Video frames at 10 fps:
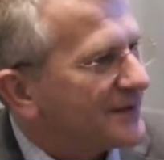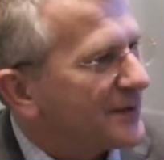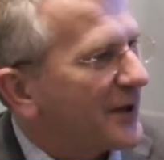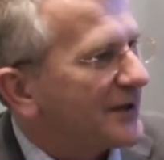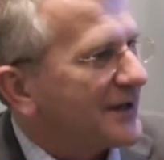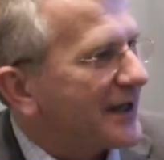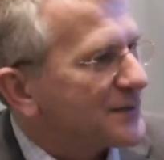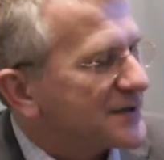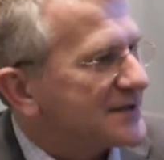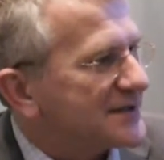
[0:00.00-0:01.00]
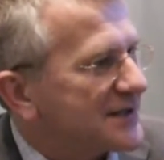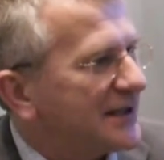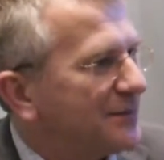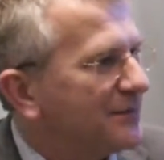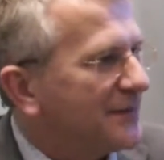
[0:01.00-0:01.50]
the Bell Labs
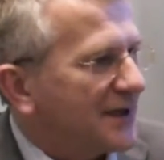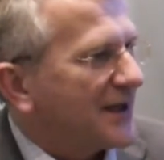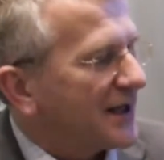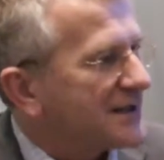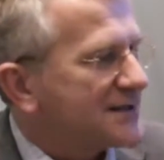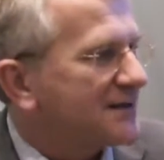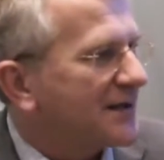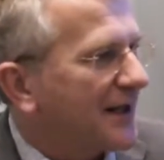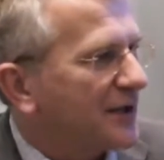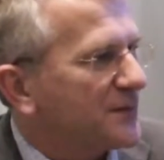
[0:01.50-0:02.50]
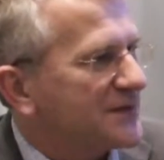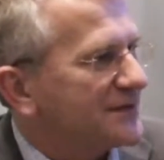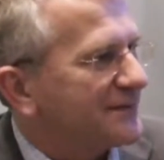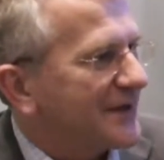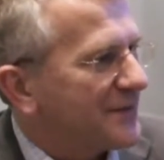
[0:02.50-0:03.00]
team has
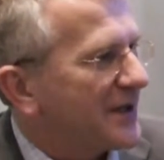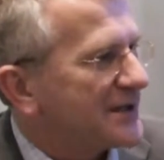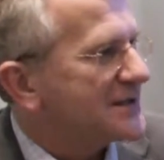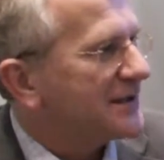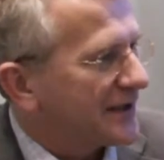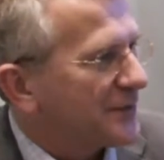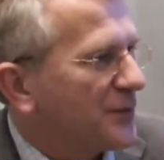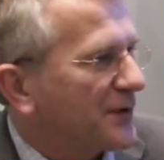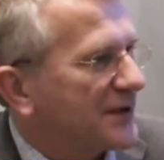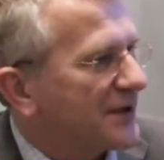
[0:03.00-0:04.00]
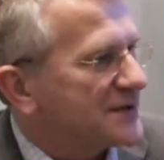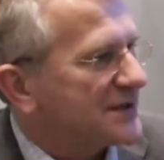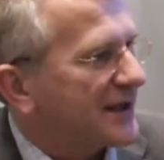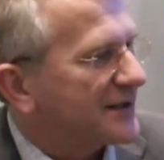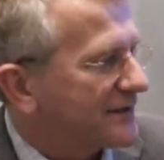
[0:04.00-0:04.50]
helped immensely in pulling those
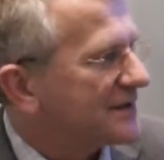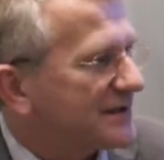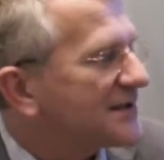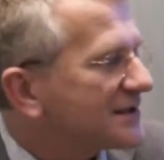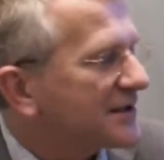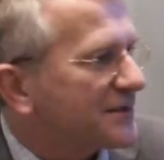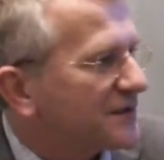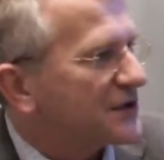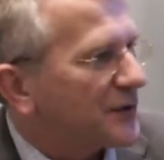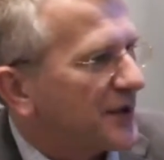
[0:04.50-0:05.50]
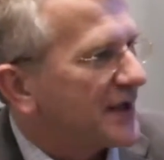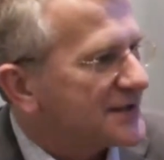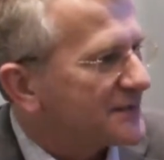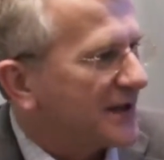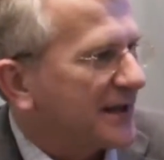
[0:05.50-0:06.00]
together. It's kind of a
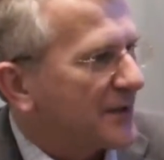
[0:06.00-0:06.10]
showcase of their